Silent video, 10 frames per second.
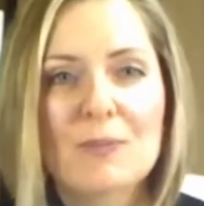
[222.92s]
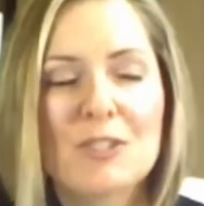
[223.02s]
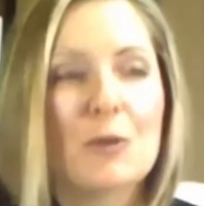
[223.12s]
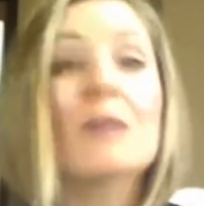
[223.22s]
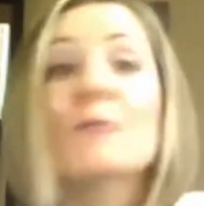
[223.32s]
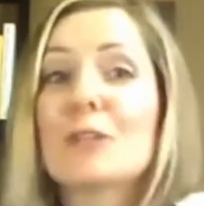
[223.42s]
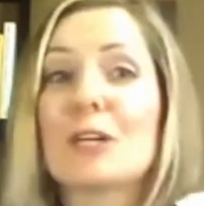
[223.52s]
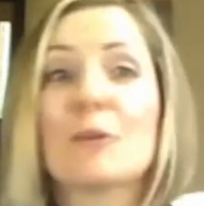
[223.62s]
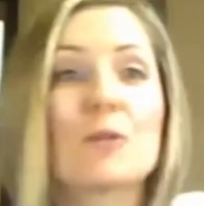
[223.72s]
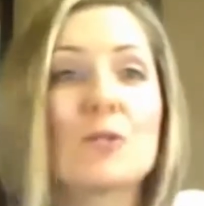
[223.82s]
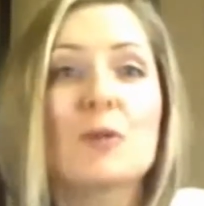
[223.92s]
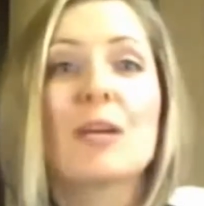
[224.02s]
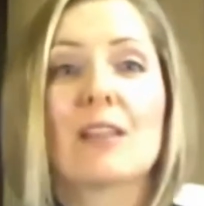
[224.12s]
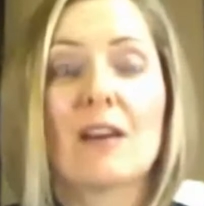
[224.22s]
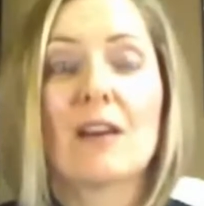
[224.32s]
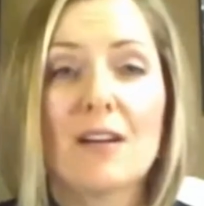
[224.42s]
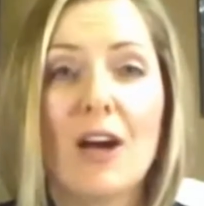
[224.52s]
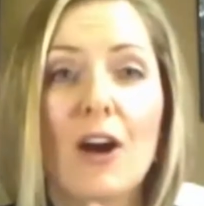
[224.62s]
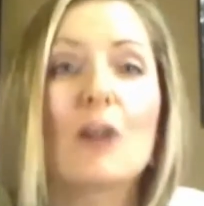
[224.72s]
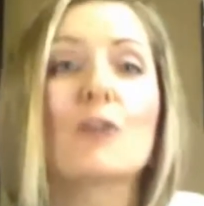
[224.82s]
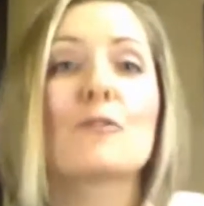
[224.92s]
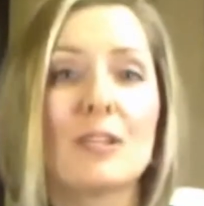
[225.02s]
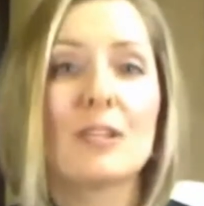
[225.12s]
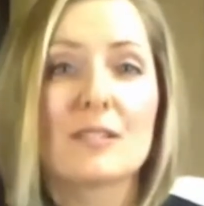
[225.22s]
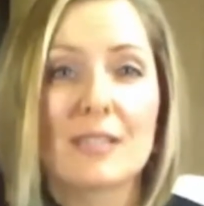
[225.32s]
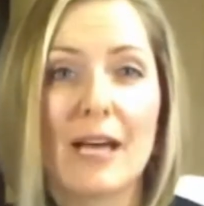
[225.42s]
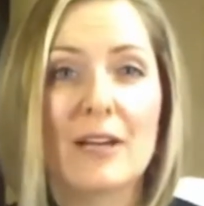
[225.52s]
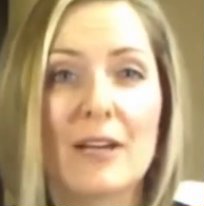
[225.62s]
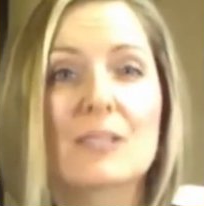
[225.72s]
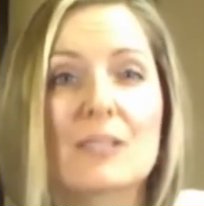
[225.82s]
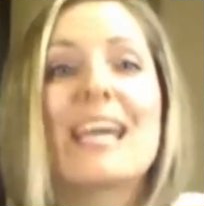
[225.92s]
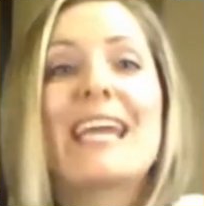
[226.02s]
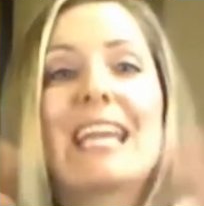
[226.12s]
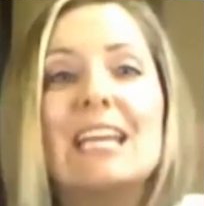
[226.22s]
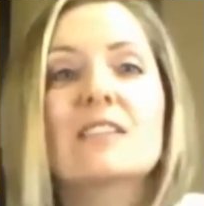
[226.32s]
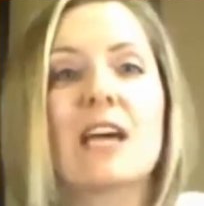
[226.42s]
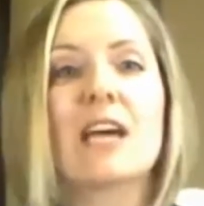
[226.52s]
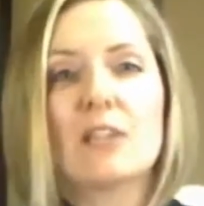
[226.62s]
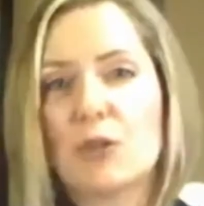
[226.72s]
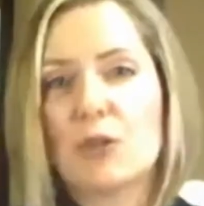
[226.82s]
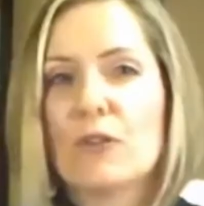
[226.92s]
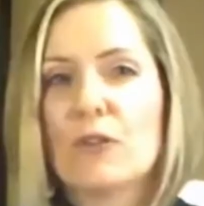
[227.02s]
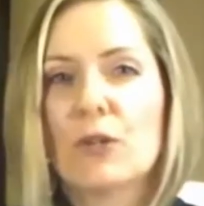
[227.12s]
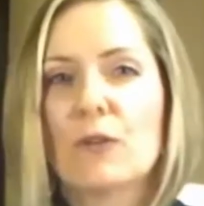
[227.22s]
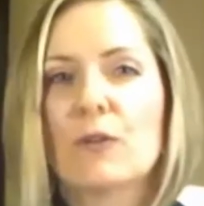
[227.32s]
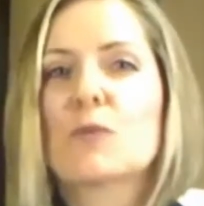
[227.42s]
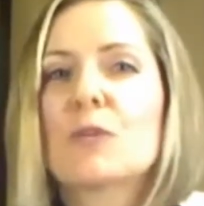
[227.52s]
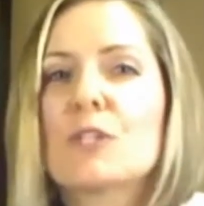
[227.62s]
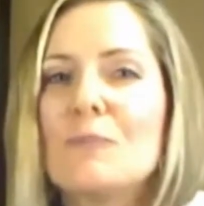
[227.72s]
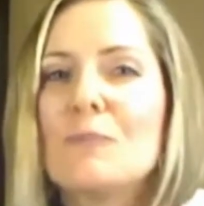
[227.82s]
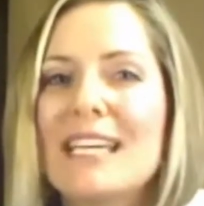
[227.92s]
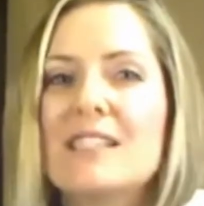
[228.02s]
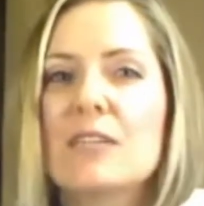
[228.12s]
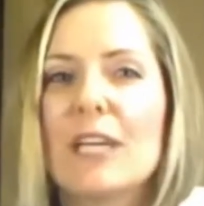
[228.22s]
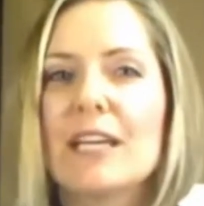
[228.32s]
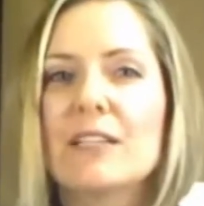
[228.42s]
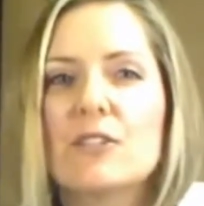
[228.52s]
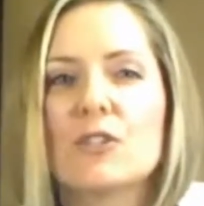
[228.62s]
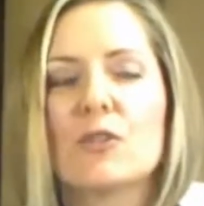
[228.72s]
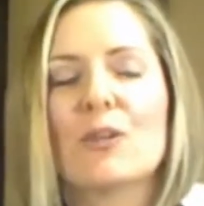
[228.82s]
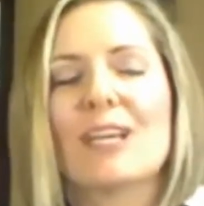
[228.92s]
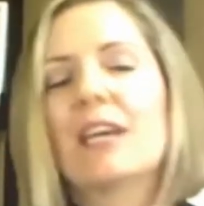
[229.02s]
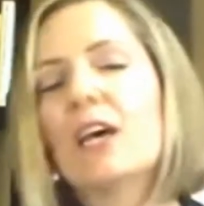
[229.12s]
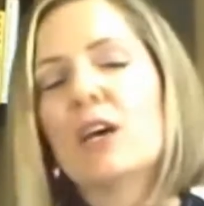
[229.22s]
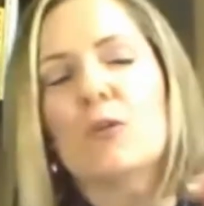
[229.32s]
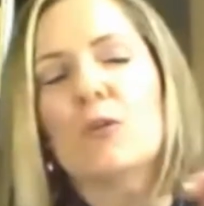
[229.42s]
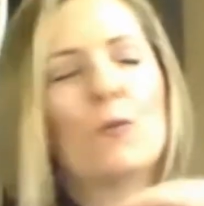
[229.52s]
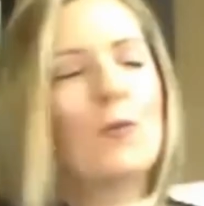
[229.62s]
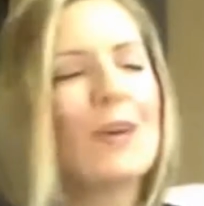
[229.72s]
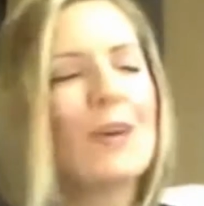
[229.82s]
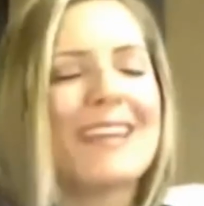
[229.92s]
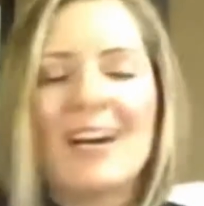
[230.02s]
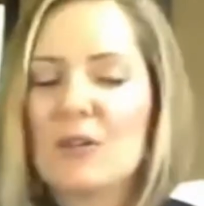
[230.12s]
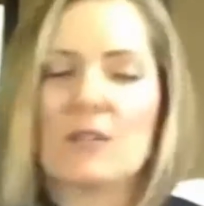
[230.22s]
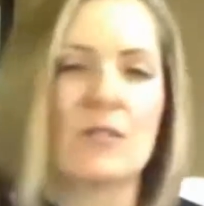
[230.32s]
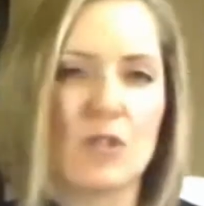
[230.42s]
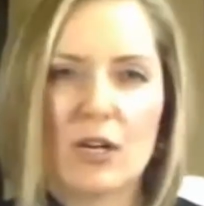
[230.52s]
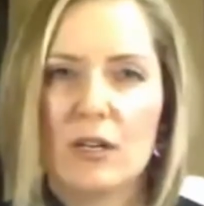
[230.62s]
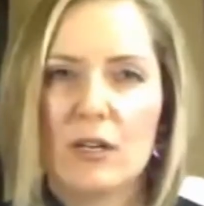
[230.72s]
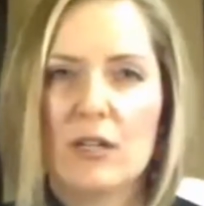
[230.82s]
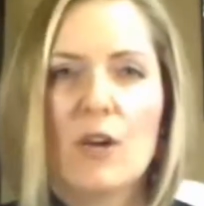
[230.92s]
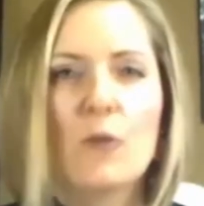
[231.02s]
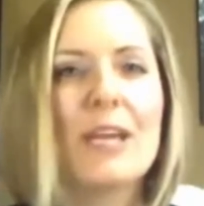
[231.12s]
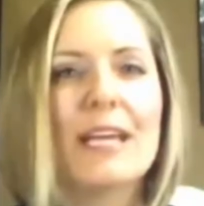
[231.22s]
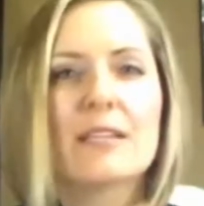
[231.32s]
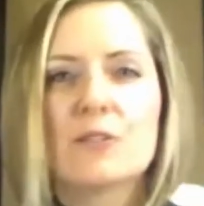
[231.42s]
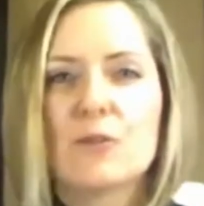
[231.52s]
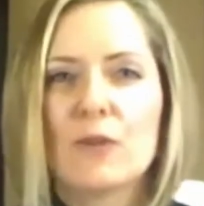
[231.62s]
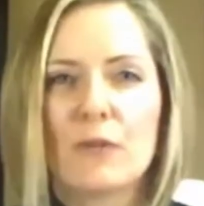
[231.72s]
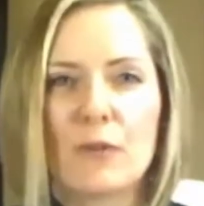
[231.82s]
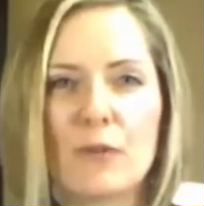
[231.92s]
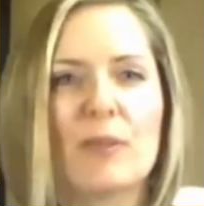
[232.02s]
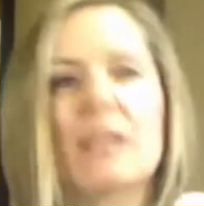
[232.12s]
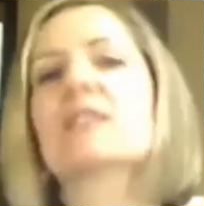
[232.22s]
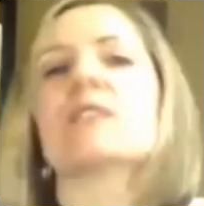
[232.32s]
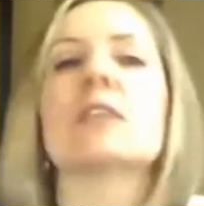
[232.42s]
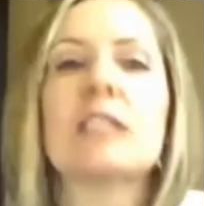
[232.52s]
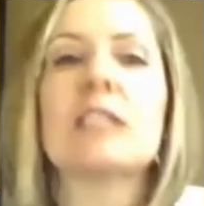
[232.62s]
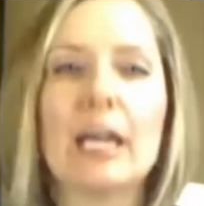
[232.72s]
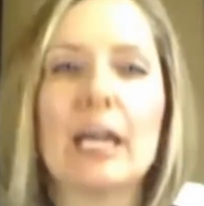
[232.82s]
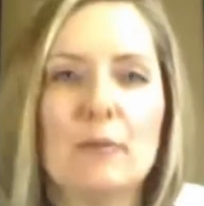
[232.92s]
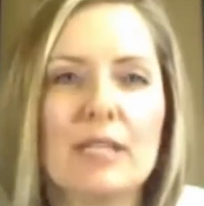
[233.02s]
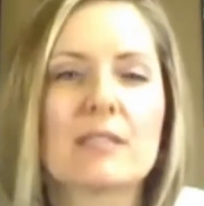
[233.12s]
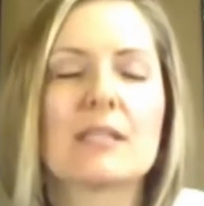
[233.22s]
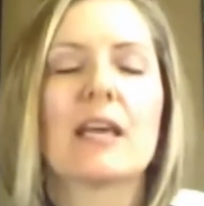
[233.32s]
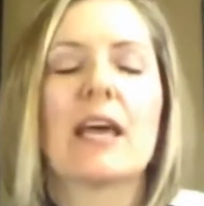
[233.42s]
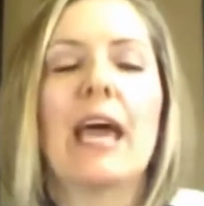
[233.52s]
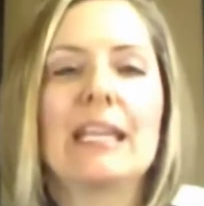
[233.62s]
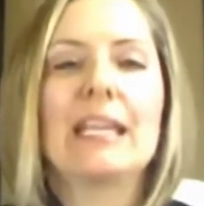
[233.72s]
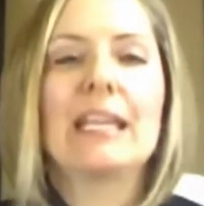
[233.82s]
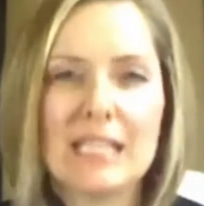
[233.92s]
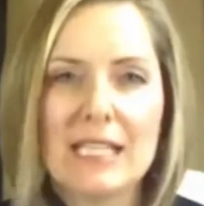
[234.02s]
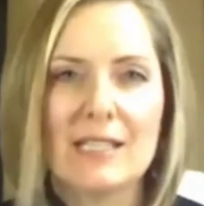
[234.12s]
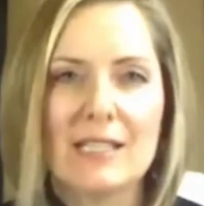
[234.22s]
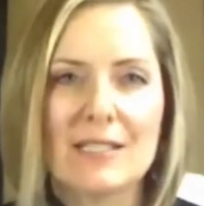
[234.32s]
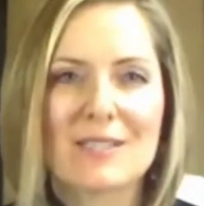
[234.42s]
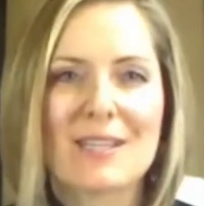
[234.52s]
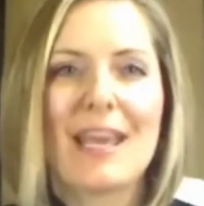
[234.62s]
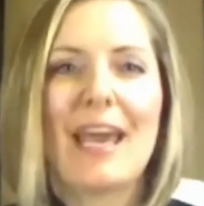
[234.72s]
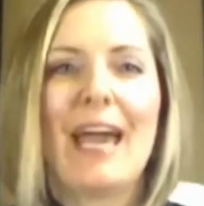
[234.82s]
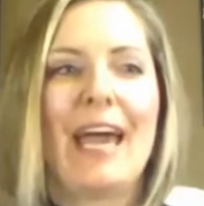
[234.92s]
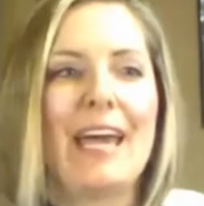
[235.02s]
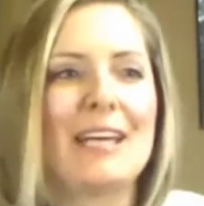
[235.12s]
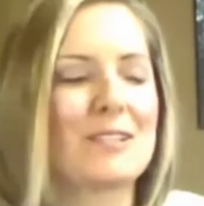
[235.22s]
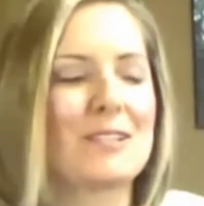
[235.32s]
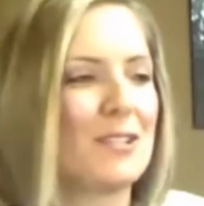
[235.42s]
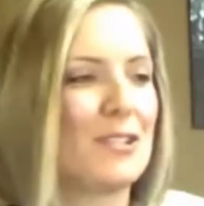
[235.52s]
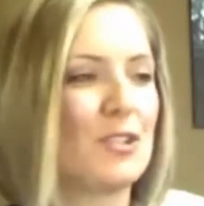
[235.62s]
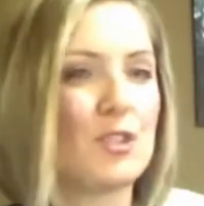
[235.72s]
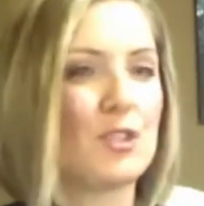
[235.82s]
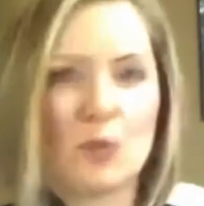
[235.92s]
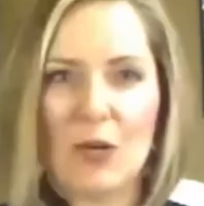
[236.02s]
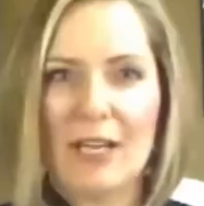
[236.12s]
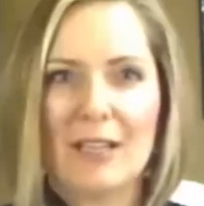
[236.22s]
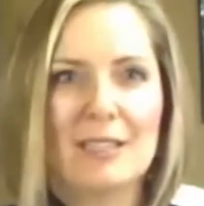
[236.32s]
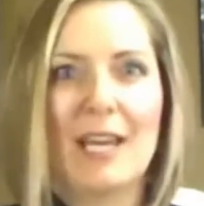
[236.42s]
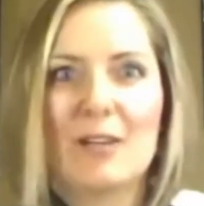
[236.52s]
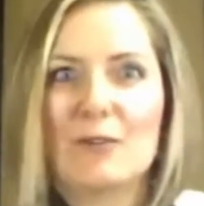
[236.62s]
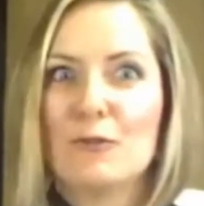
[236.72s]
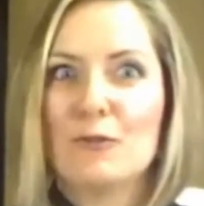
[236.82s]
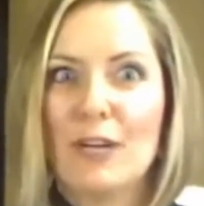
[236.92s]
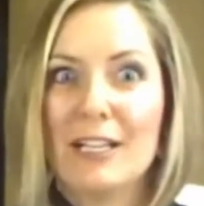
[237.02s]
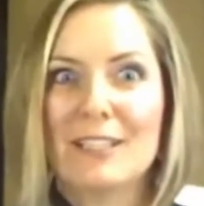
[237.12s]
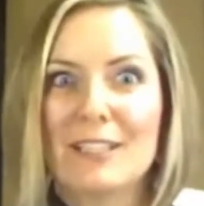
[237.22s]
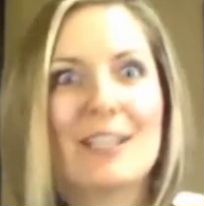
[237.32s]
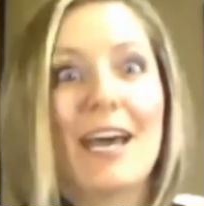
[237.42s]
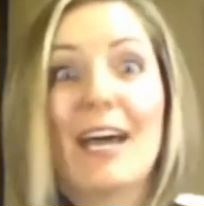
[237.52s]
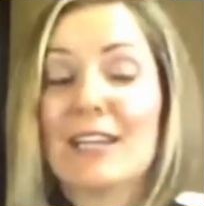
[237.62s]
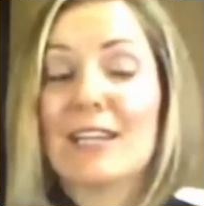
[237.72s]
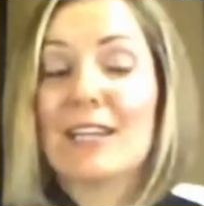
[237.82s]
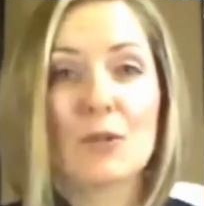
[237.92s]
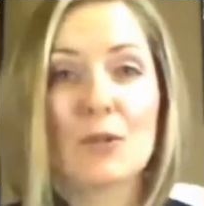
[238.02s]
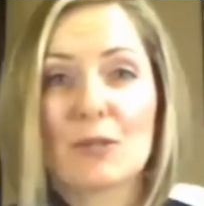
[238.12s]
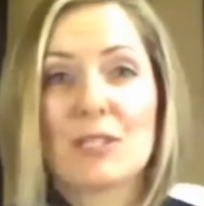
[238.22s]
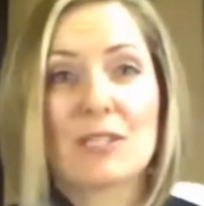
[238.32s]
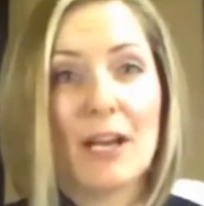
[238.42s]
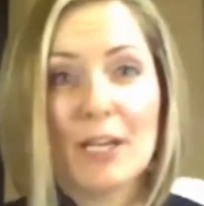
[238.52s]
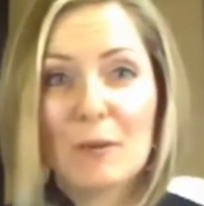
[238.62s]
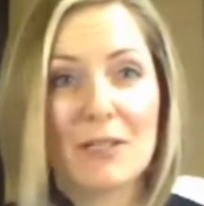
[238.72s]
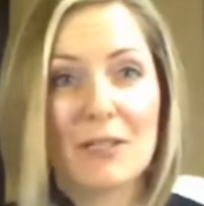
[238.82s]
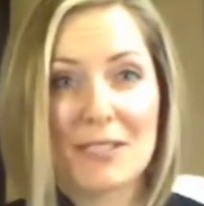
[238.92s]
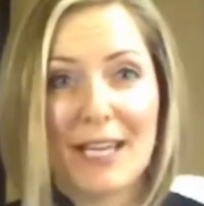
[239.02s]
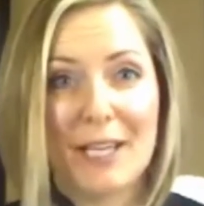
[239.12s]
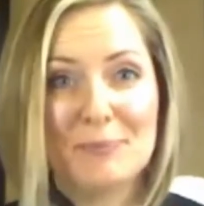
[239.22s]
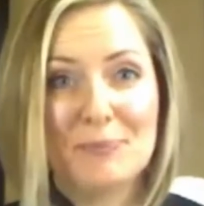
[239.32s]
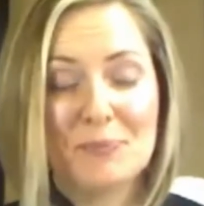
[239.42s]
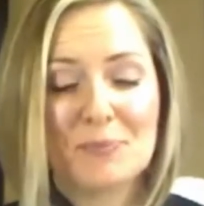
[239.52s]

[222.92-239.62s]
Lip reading: joyfully pursuing the heartfelt desires inside the order of the universe, which means that we get to do it without the struggle. We get to do it from a place of alignment and ease and joy and fun, and that's what we're going to be talking about today.